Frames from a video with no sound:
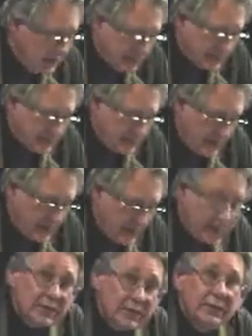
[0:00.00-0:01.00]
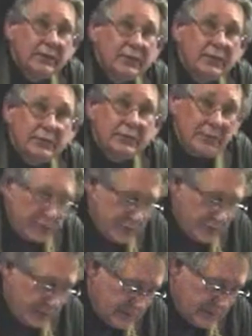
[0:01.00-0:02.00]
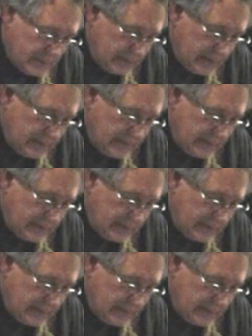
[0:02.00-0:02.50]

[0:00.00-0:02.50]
concentrated and reproduced.